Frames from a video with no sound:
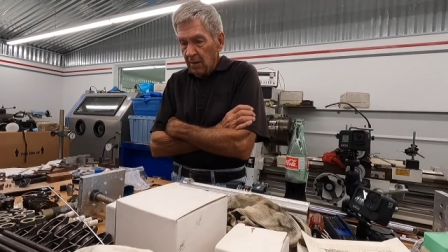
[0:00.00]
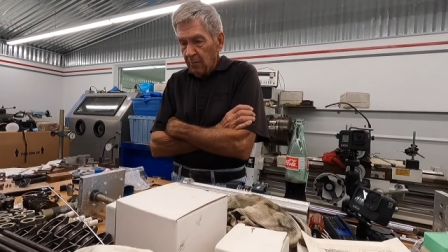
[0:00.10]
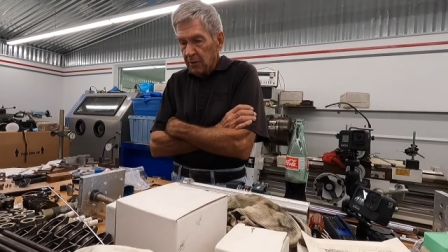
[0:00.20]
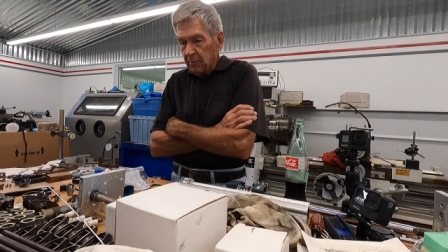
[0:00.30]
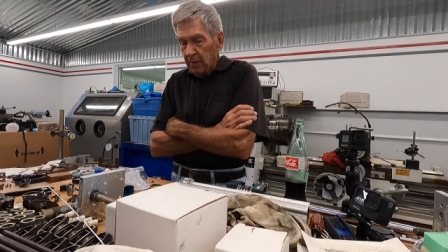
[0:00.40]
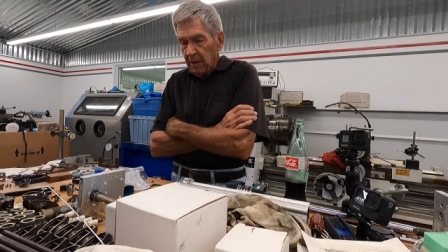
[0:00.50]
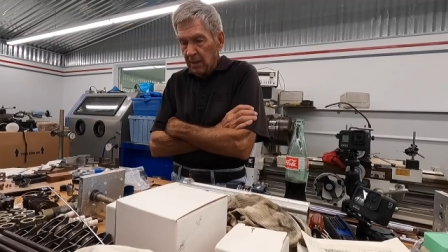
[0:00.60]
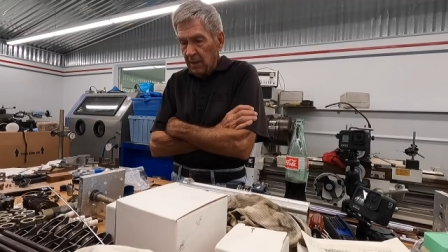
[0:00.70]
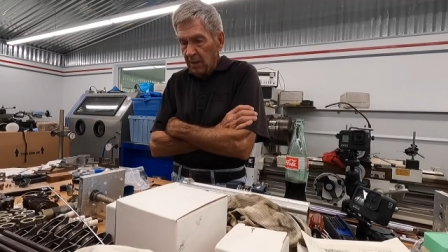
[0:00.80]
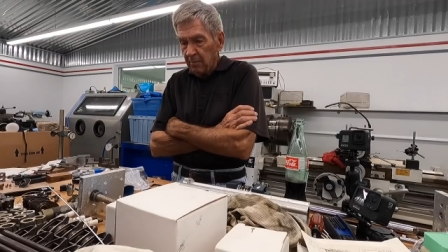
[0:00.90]
But to be in
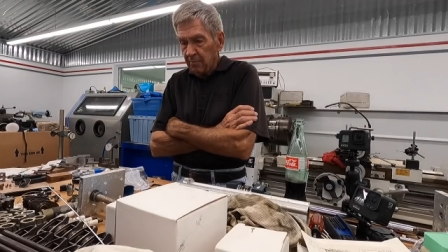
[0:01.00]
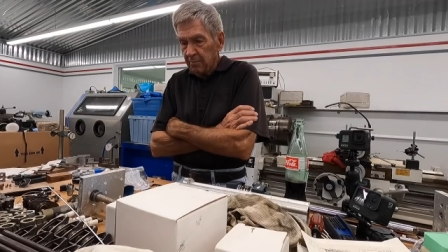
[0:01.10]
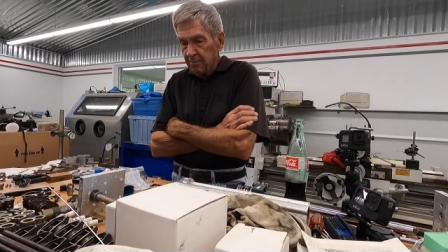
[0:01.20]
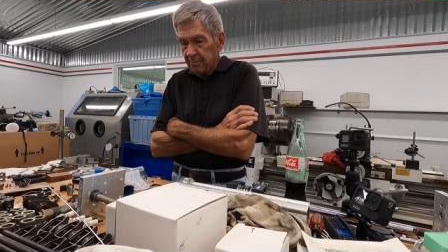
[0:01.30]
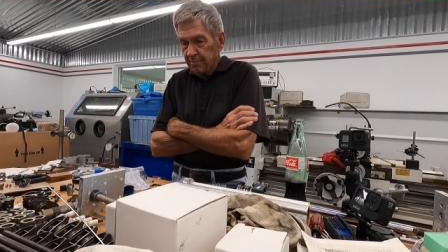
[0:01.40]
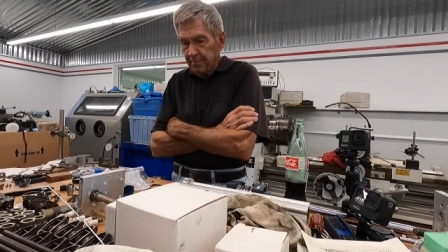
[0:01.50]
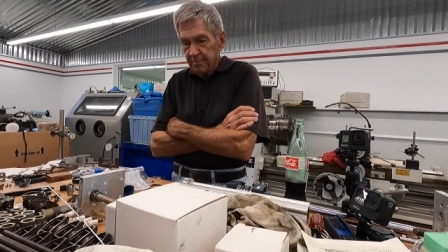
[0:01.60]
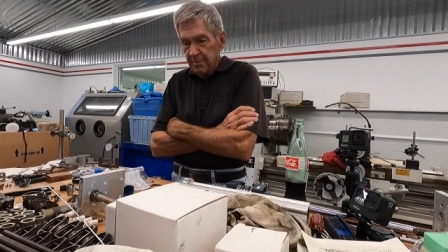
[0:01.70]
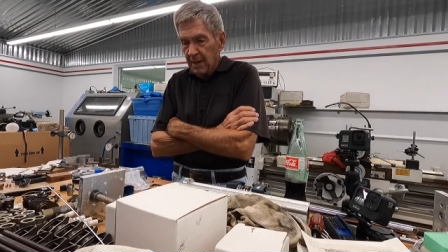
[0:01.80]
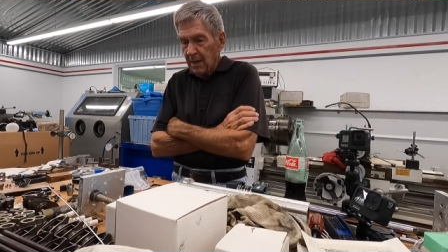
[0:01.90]
the
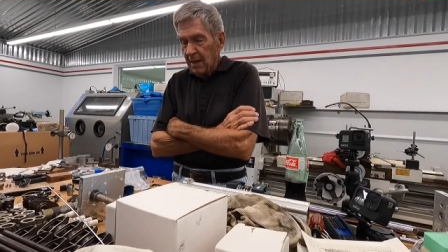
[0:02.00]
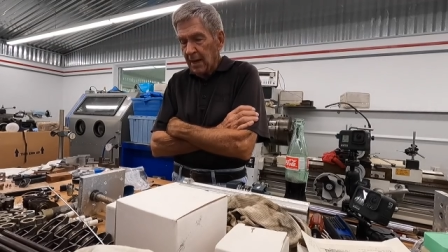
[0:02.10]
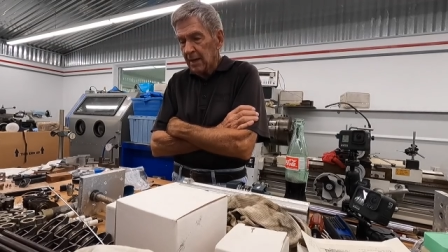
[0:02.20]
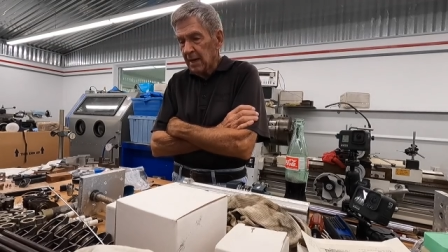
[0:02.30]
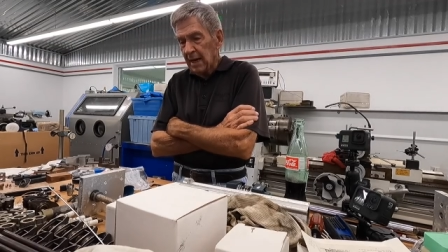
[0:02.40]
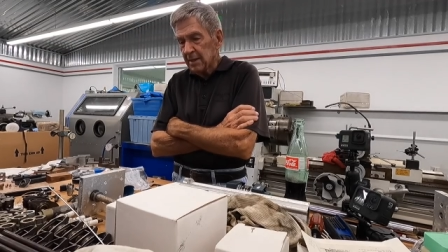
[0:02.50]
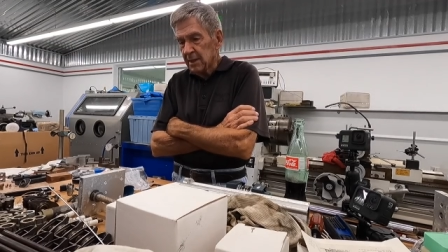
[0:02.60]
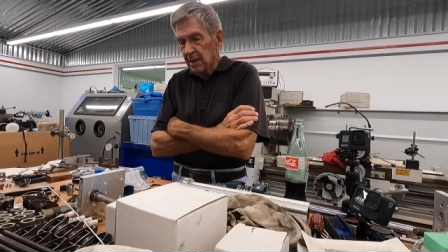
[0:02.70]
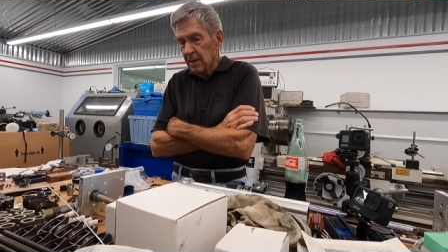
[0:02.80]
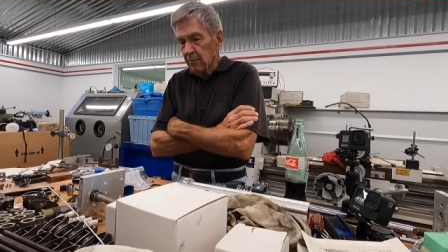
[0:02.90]
eight, nine,
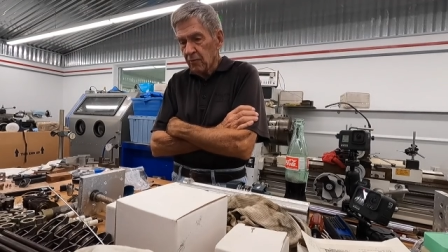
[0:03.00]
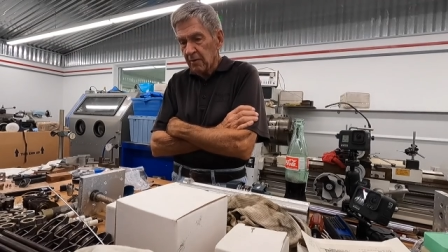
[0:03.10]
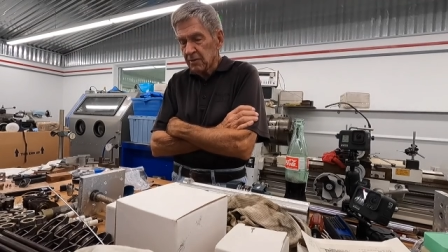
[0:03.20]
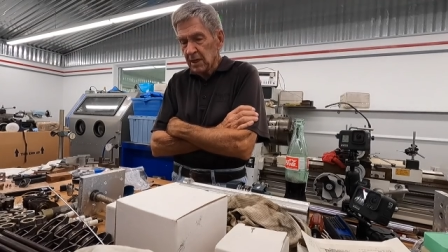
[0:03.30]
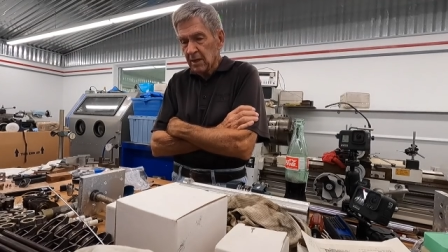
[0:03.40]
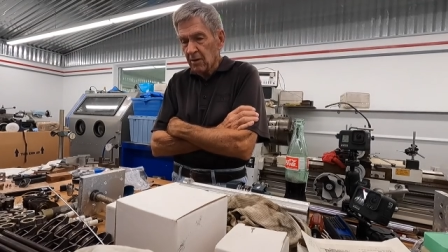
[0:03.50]
ten, eleven, twelve second